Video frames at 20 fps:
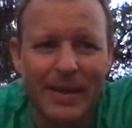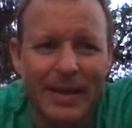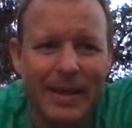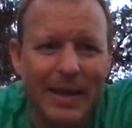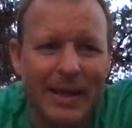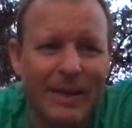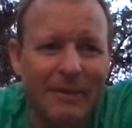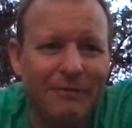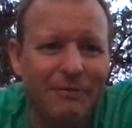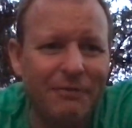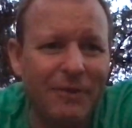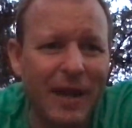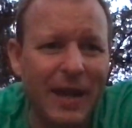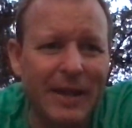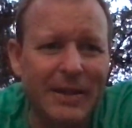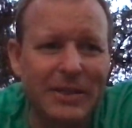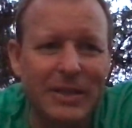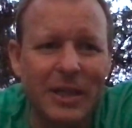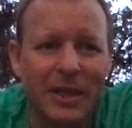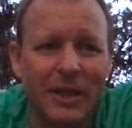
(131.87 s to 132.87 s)
In
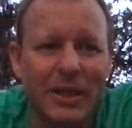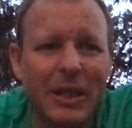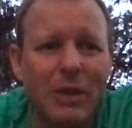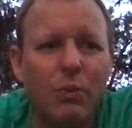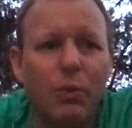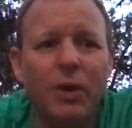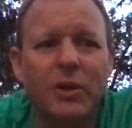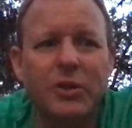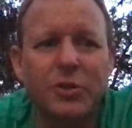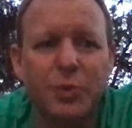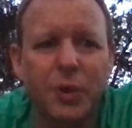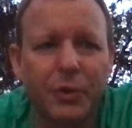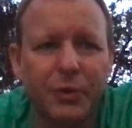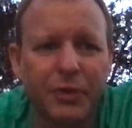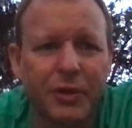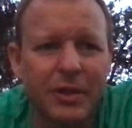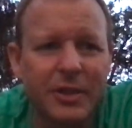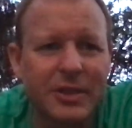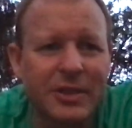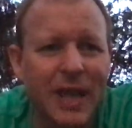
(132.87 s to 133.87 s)
fact, he once
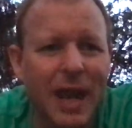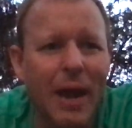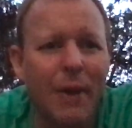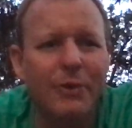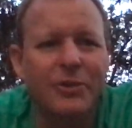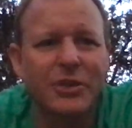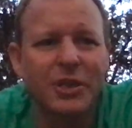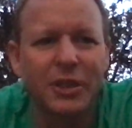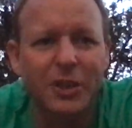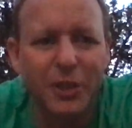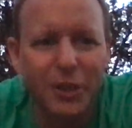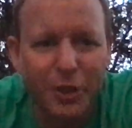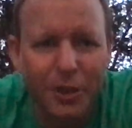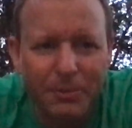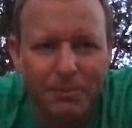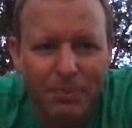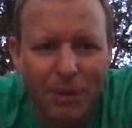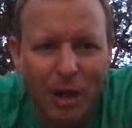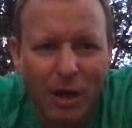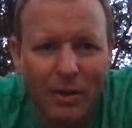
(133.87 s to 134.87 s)
wrote this: "I was a
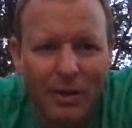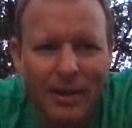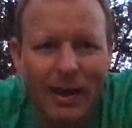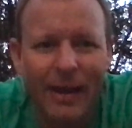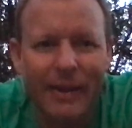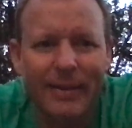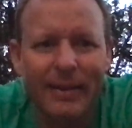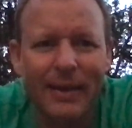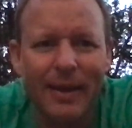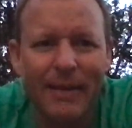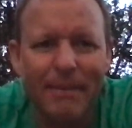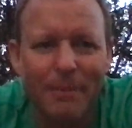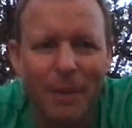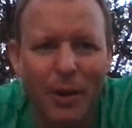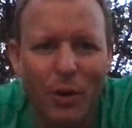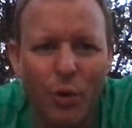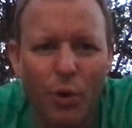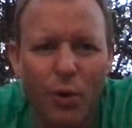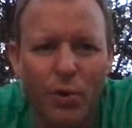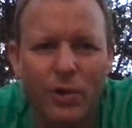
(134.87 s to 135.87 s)
good monk. I kept
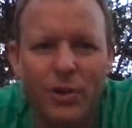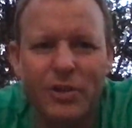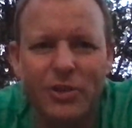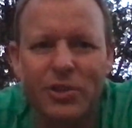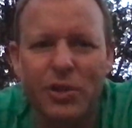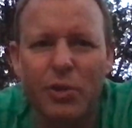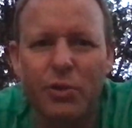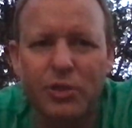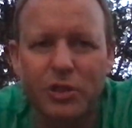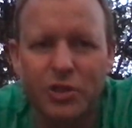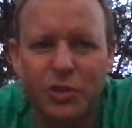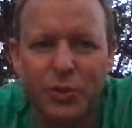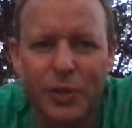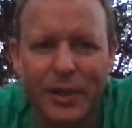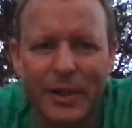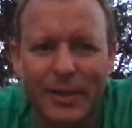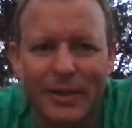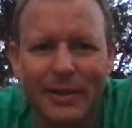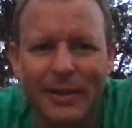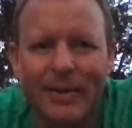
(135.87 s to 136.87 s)
my order so
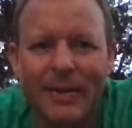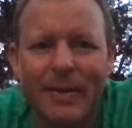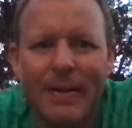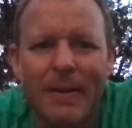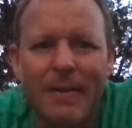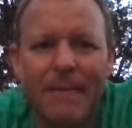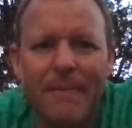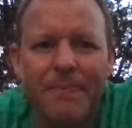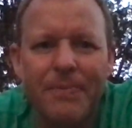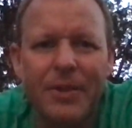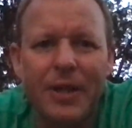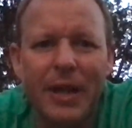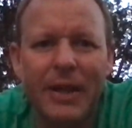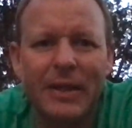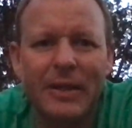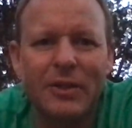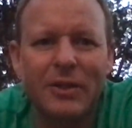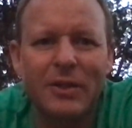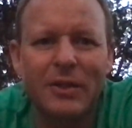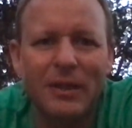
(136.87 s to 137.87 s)
strictly that I
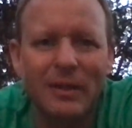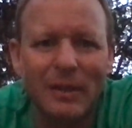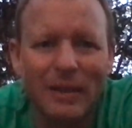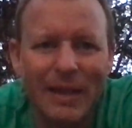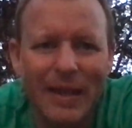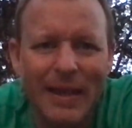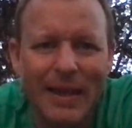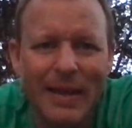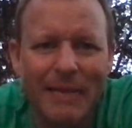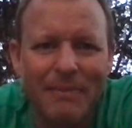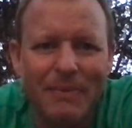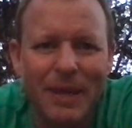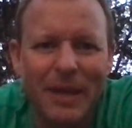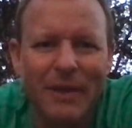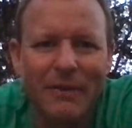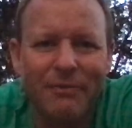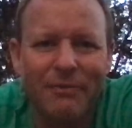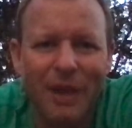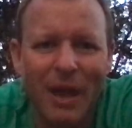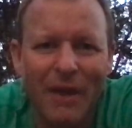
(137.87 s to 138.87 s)
could claim that
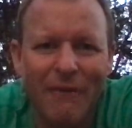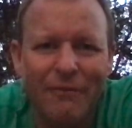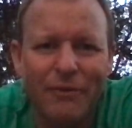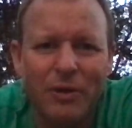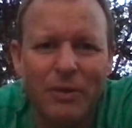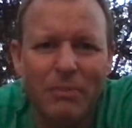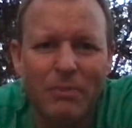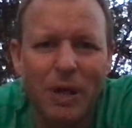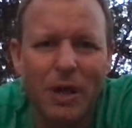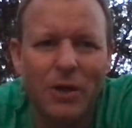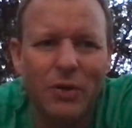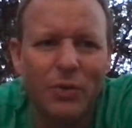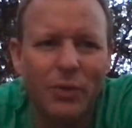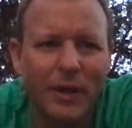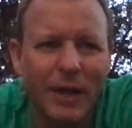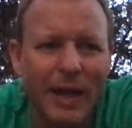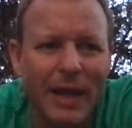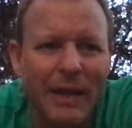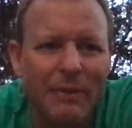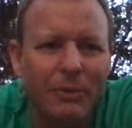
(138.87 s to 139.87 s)
if ever a monk
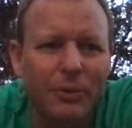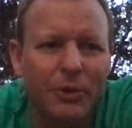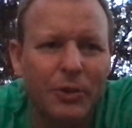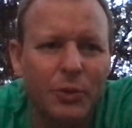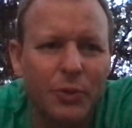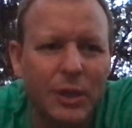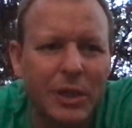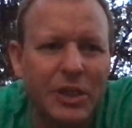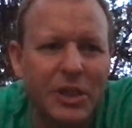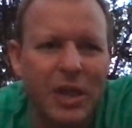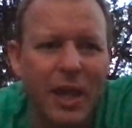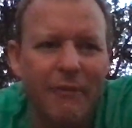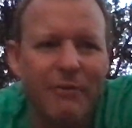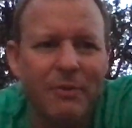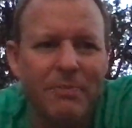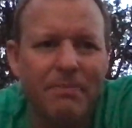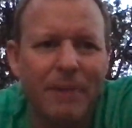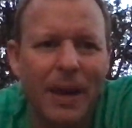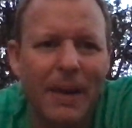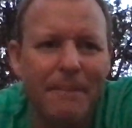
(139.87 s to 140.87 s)
were able to reach
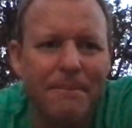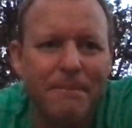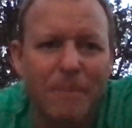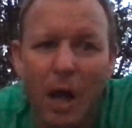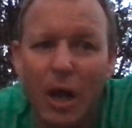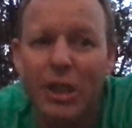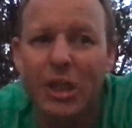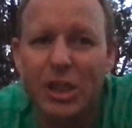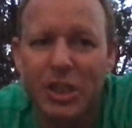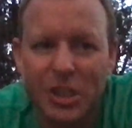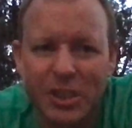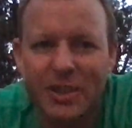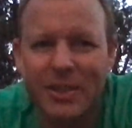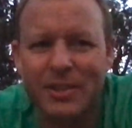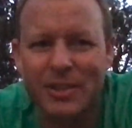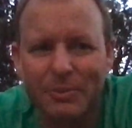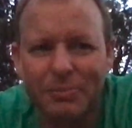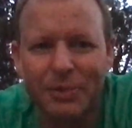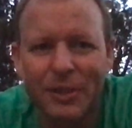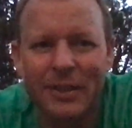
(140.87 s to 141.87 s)
heaven by monkish
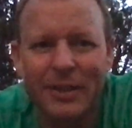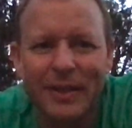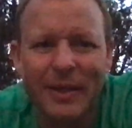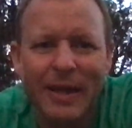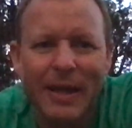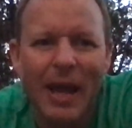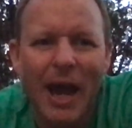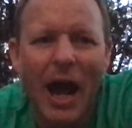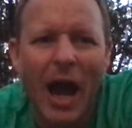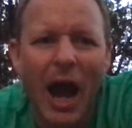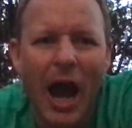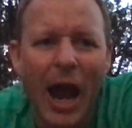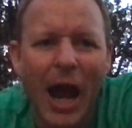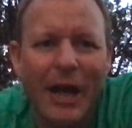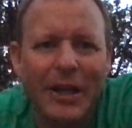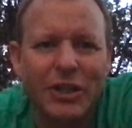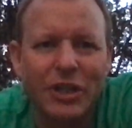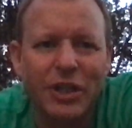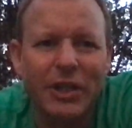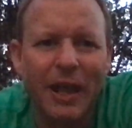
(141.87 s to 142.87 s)
discipline,
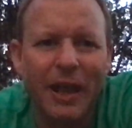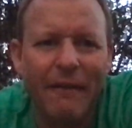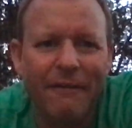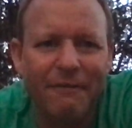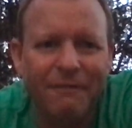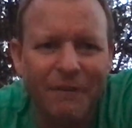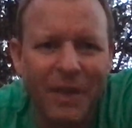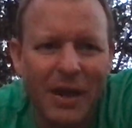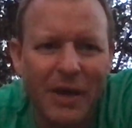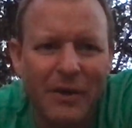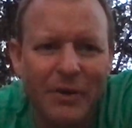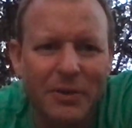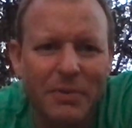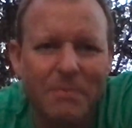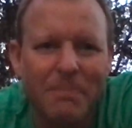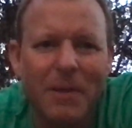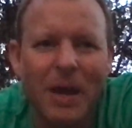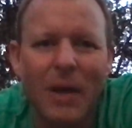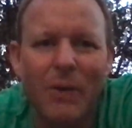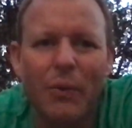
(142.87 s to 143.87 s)
I should have found
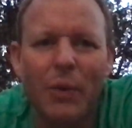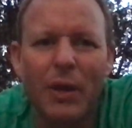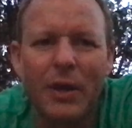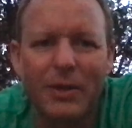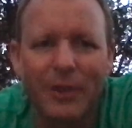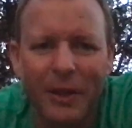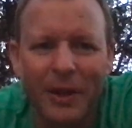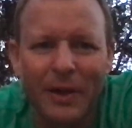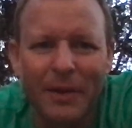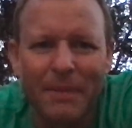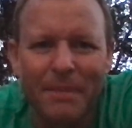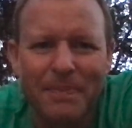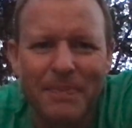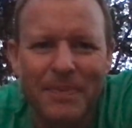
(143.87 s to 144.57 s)
my way there."